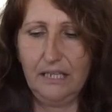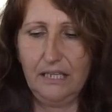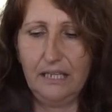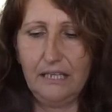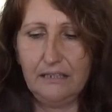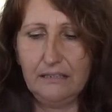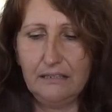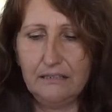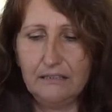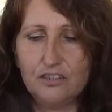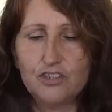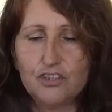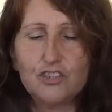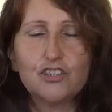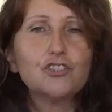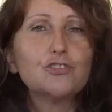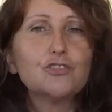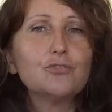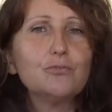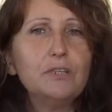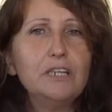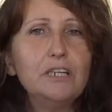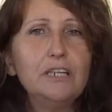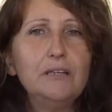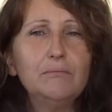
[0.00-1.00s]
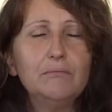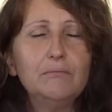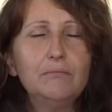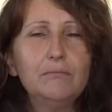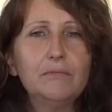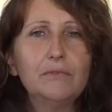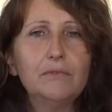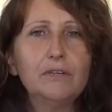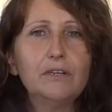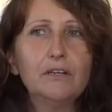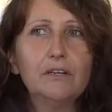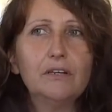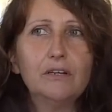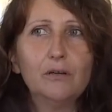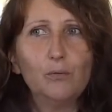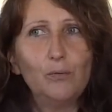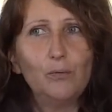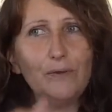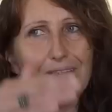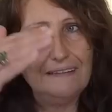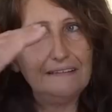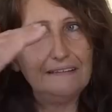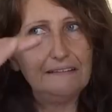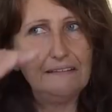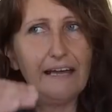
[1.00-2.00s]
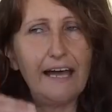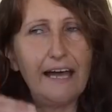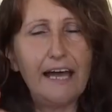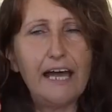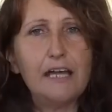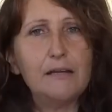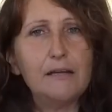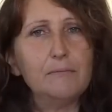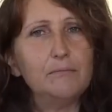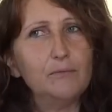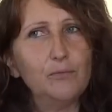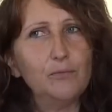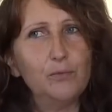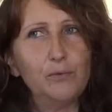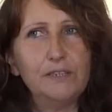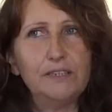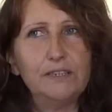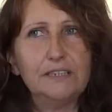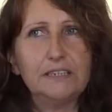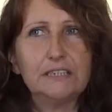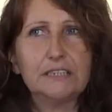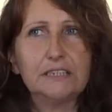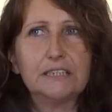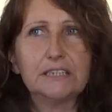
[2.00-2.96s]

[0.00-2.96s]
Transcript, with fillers: in the stream with time, with